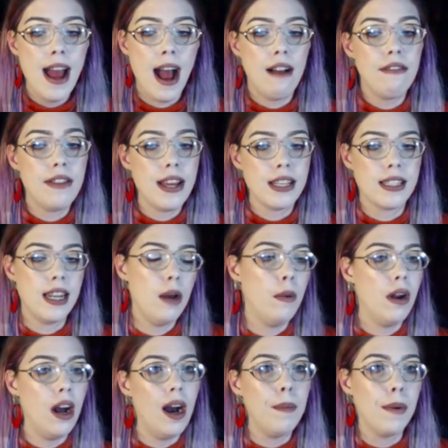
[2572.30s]
have things that I
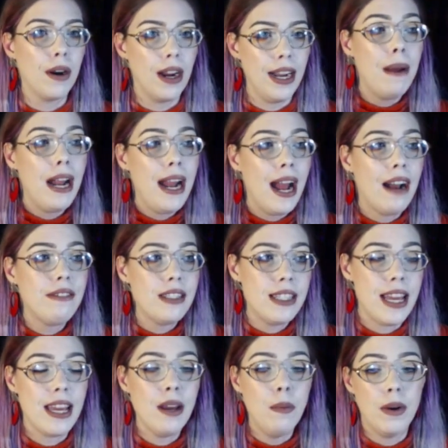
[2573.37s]
want to upgrade, but I have to
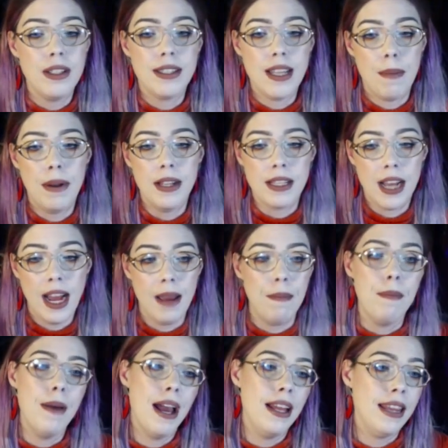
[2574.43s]
take it one step at a
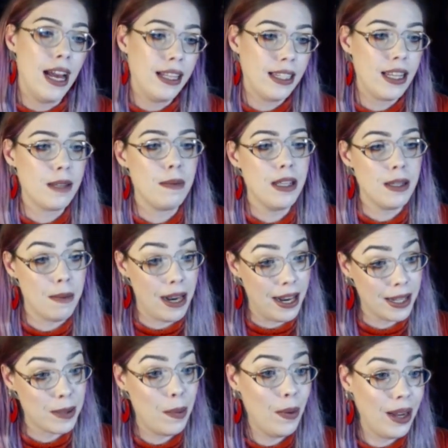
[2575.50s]
time. And that leads me to my
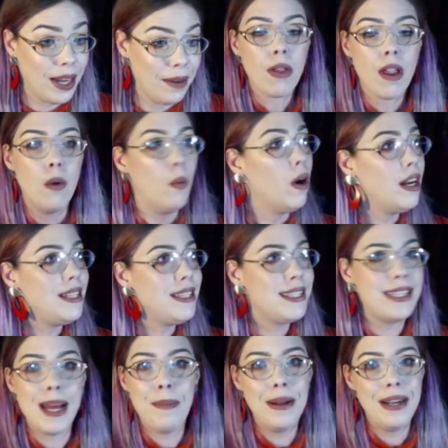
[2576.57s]
next point. One
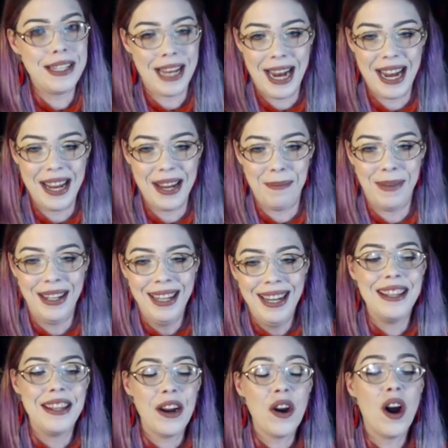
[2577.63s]
step at a time.
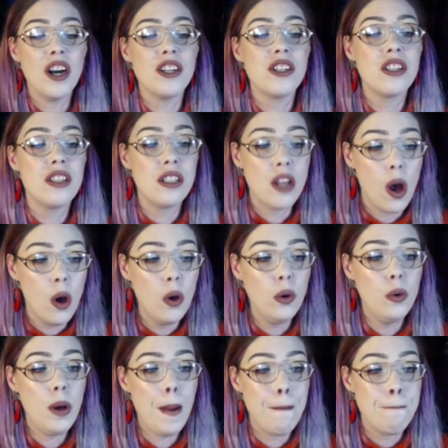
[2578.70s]
There are
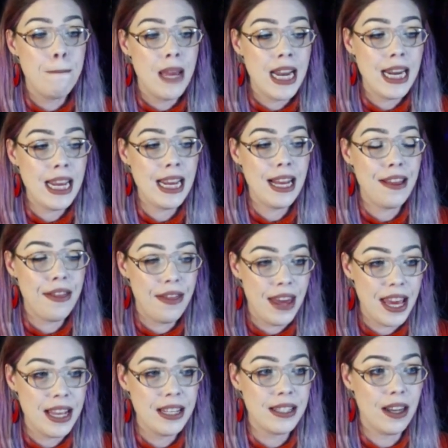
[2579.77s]
so many
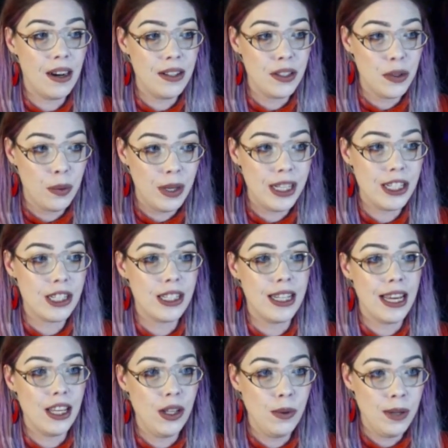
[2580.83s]
things on Twitch
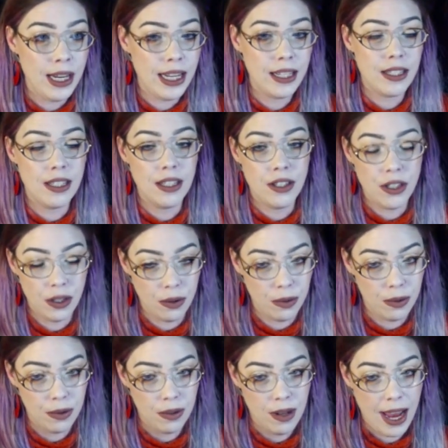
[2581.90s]
that you need to
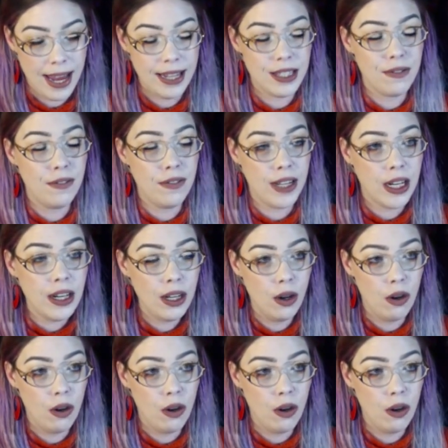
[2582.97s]
do, and it's very